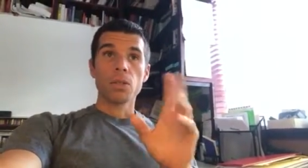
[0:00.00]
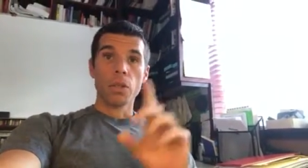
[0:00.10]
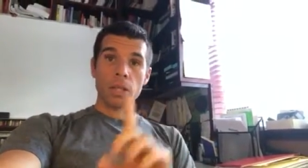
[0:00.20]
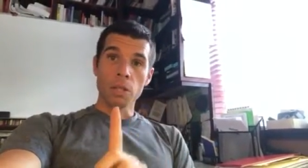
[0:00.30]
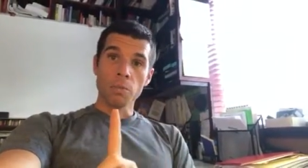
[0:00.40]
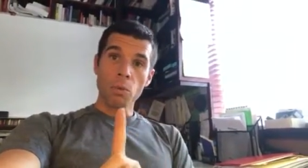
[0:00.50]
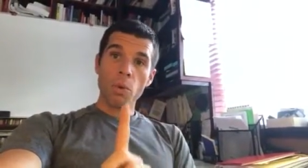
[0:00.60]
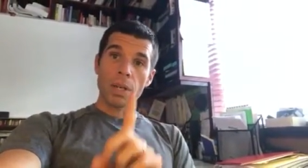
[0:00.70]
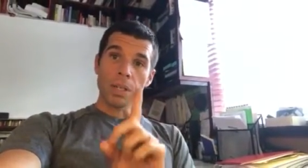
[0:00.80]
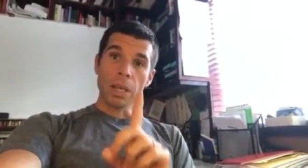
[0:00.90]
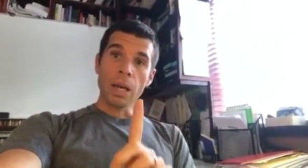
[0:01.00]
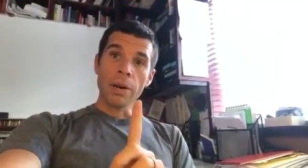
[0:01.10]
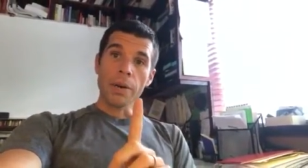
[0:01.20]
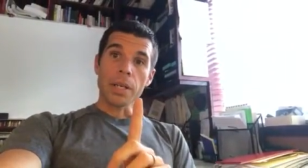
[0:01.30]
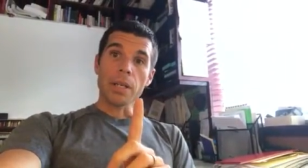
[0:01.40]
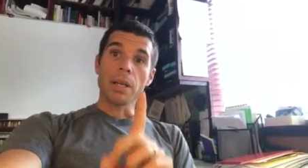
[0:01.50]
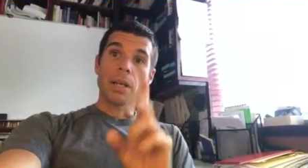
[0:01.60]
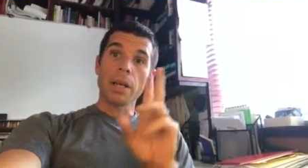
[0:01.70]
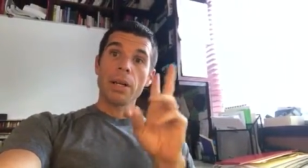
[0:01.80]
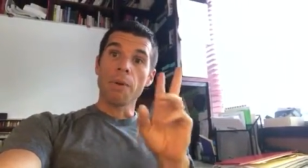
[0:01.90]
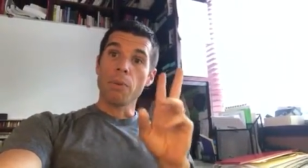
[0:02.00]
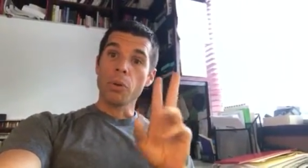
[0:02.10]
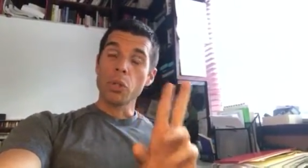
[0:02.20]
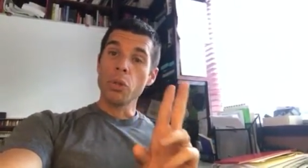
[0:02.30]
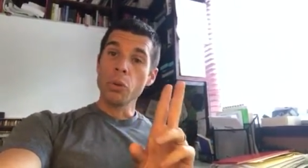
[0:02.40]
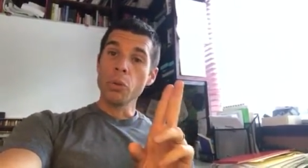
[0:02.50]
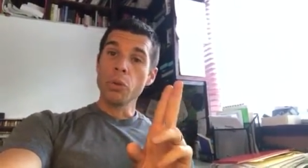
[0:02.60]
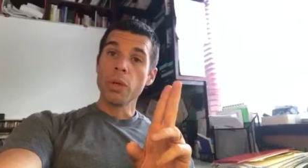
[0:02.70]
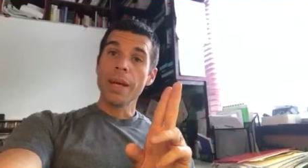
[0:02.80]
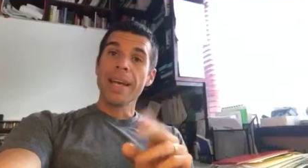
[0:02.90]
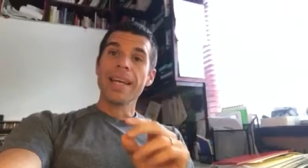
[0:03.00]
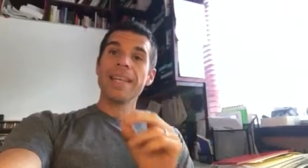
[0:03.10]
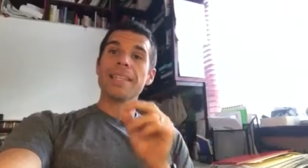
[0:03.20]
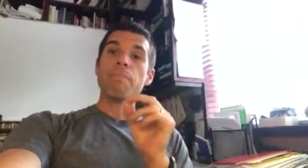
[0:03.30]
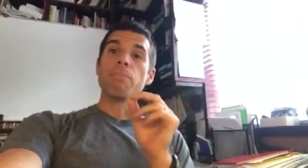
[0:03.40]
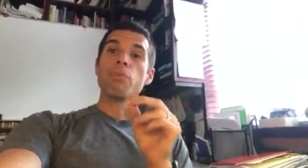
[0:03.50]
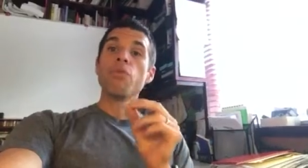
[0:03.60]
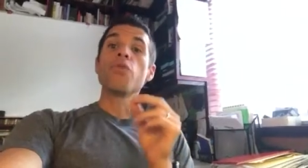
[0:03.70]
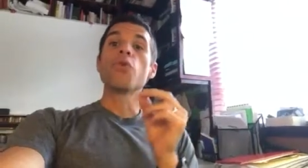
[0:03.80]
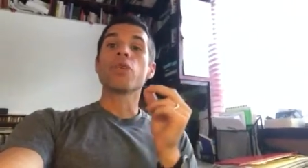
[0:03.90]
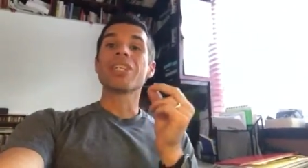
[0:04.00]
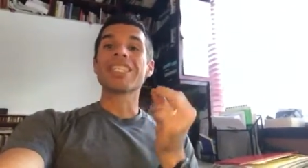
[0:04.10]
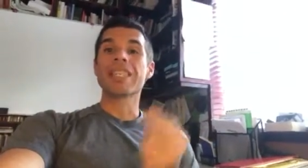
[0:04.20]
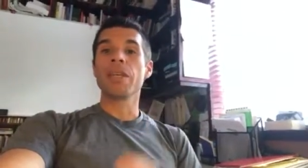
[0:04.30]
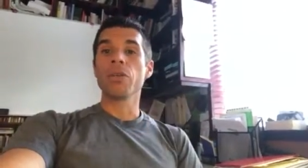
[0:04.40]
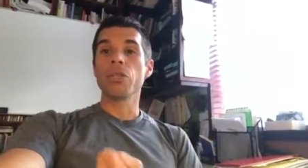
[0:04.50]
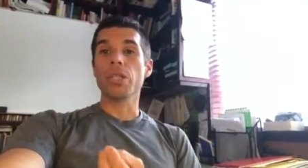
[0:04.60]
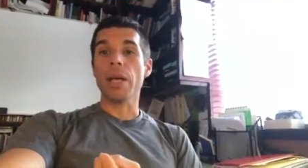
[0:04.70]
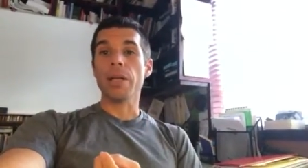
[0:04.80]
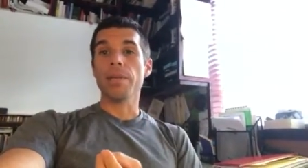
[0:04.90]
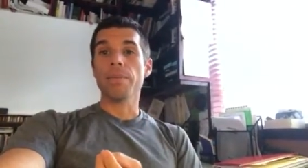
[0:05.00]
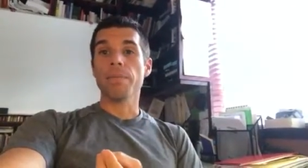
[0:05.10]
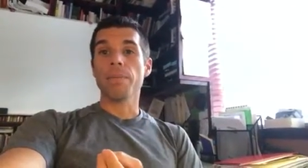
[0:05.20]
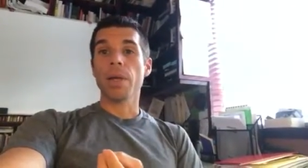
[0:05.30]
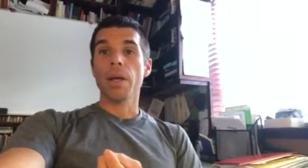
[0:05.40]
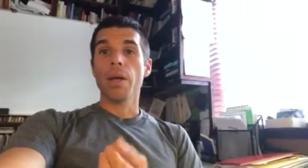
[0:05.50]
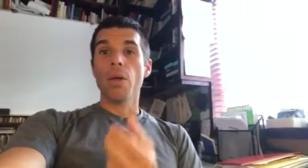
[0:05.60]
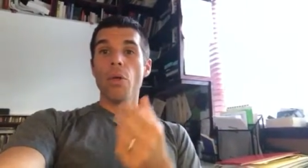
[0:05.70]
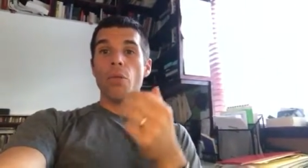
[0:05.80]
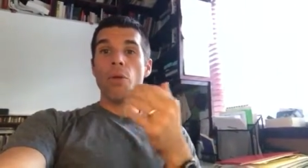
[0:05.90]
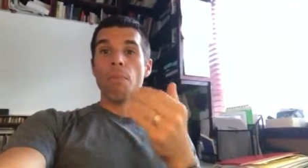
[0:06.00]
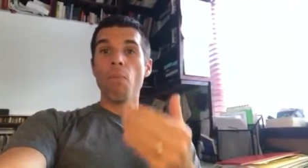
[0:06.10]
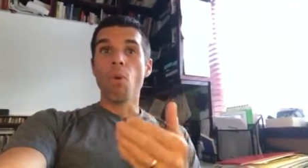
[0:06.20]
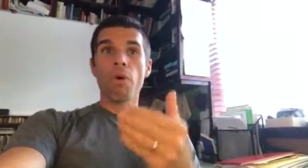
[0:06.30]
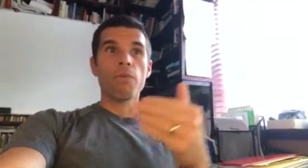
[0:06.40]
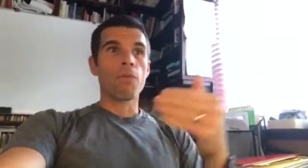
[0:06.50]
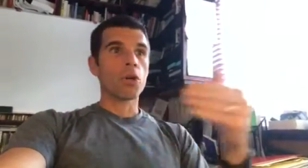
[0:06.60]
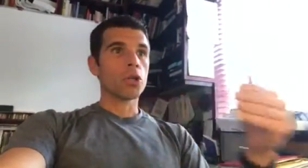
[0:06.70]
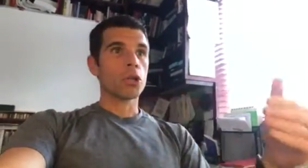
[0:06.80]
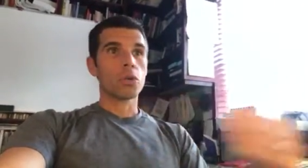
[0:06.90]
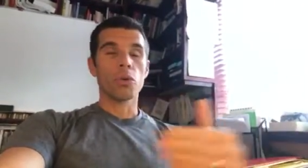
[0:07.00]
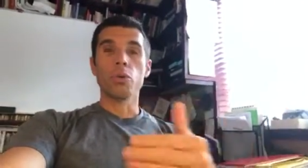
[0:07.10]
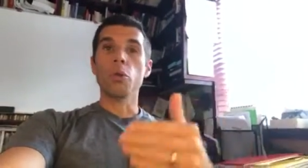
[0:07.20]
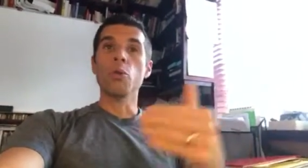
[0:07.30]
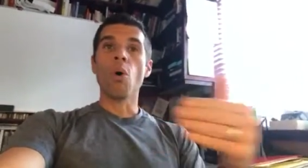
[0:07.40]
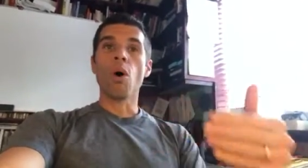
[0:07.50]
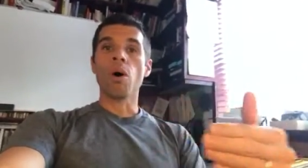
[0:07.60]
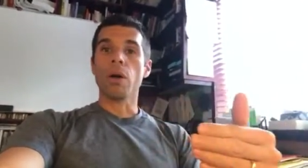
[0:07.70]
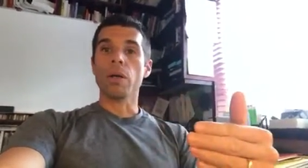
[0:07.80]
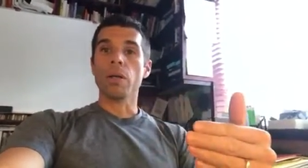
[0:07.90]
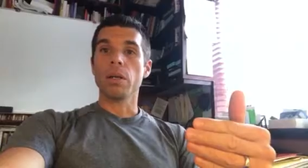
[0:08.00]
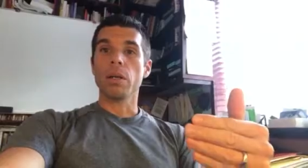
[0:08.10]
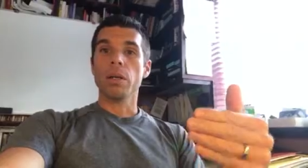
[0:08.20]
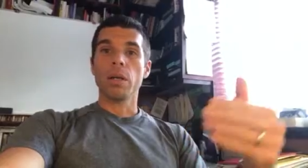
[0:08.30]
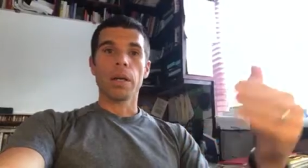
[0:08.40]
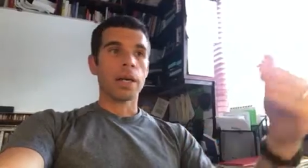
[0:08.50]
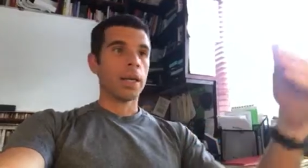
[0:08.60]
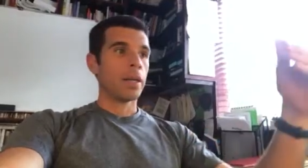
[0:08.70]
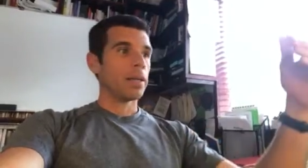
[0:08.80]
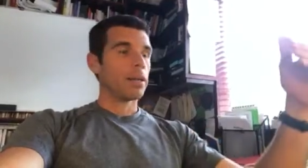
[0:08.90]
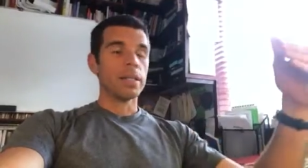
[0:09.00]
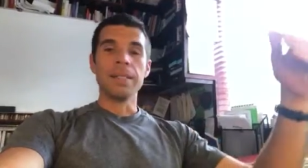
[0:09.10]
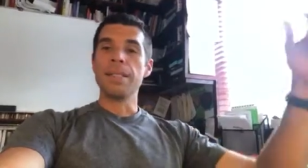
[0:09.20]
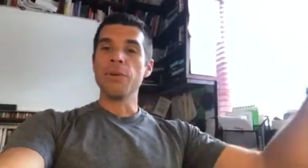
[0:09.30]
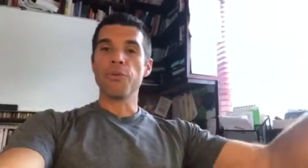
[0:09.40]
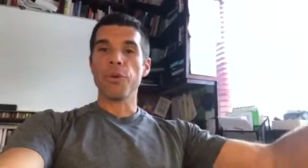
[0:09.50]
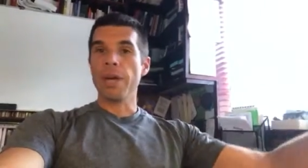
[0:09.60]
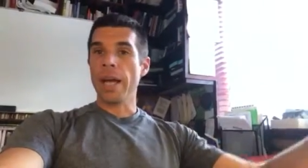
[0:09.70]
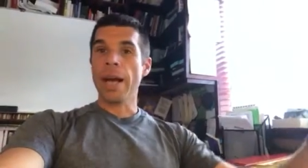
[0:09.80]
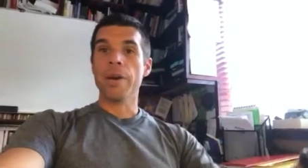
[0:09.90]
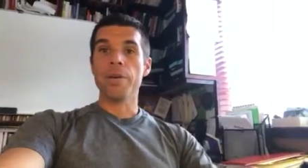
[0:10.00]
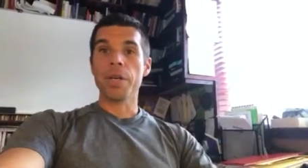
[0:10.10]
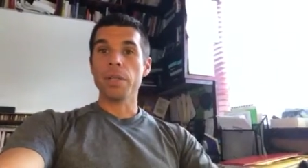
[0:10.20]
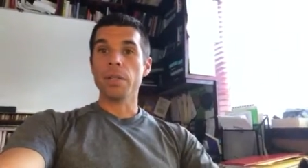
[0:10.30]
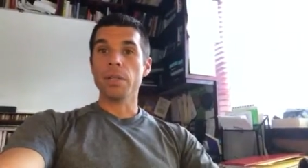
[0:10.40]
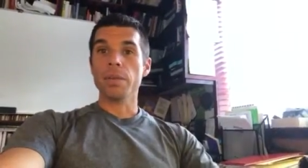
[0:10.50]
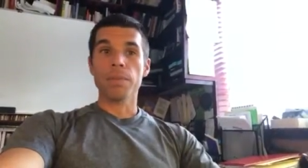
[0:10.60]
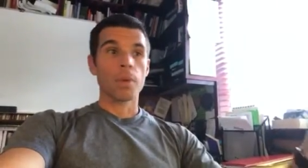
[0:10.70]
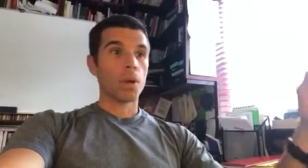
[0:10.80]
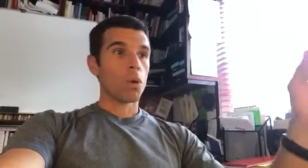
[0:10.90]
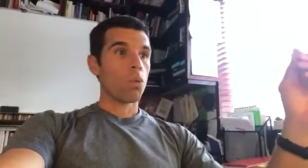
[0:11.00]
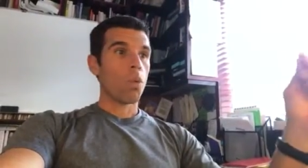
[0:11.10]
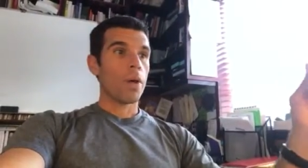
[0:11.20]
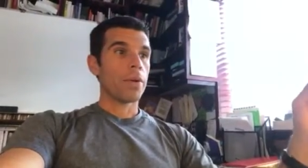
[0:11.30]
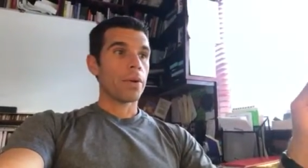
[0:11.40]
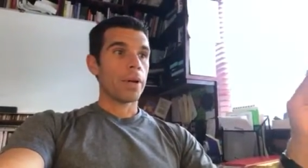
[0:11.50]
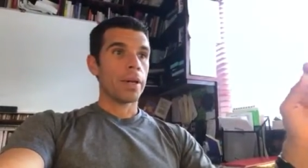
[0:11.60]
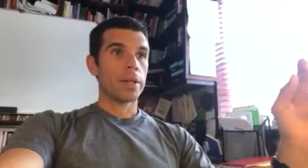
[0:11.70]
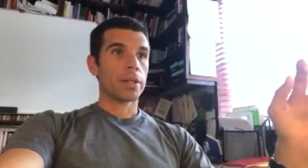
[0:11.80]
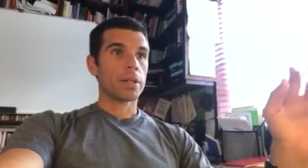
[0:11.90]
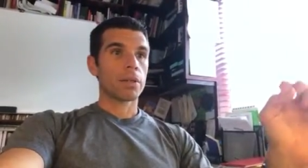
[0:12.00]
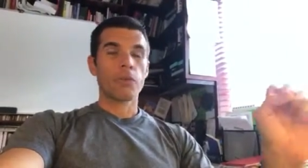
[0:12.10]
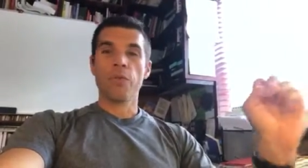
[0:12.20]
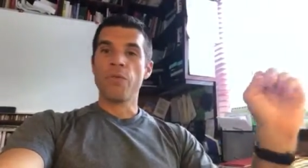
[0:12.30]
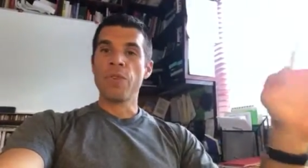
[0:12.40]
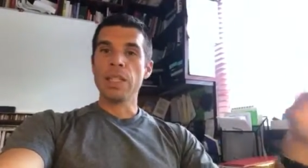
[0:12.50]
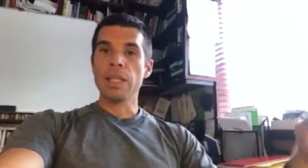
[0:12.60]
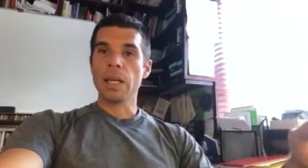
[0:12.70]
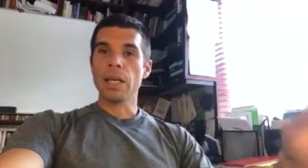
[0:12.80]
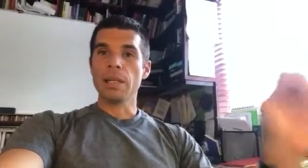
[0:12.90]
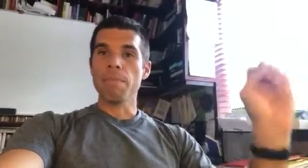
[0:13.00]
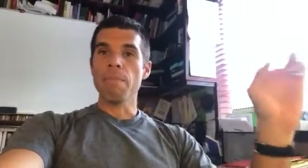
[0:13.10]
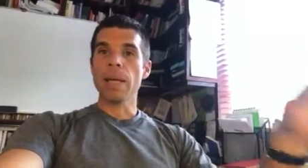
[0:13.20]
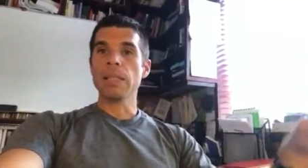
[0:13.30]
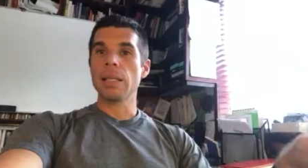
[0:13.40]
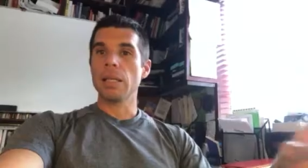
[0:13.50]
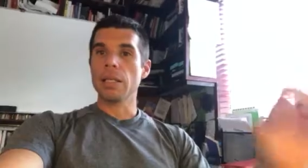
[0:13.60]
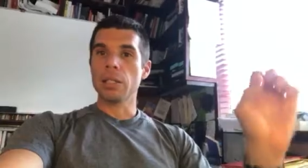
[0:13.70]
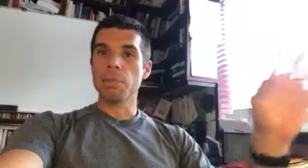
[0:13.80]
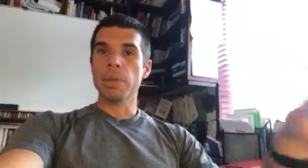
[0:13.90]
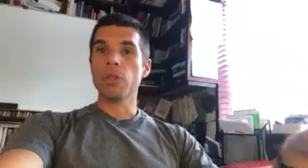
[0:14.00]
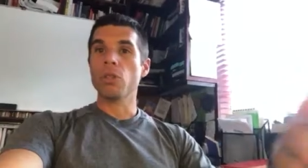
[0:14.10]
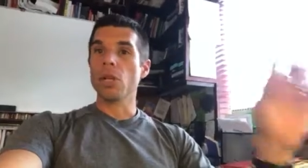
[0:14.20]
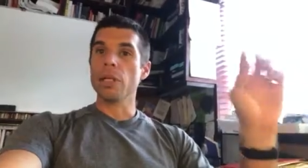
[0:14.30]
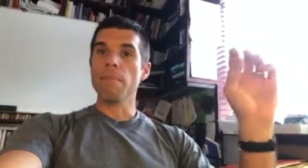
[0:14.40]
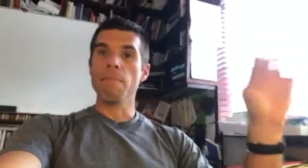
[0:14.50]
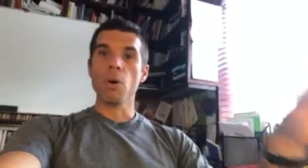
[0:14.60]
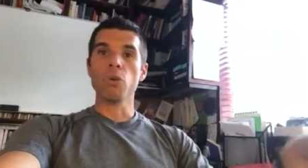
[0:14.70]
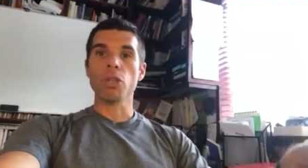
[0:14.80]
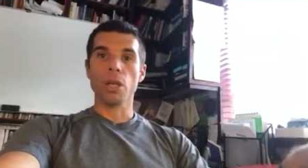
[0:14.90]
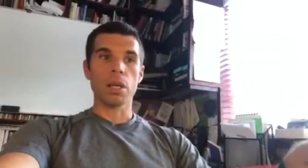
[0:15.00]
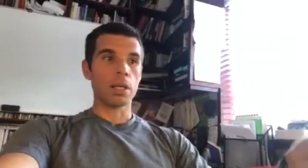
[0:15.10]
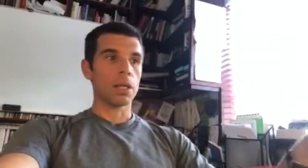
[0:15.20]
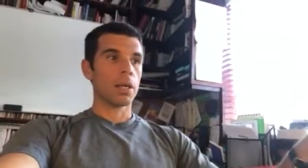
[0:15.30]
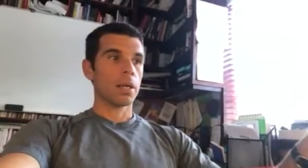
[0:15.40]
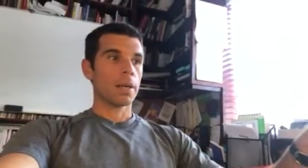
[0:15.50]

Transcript: So that's number one is the clarity. Number two is improve your skill set. The more versatile you are in different areas, whether it's physically, mentally, spiritually, emotionally,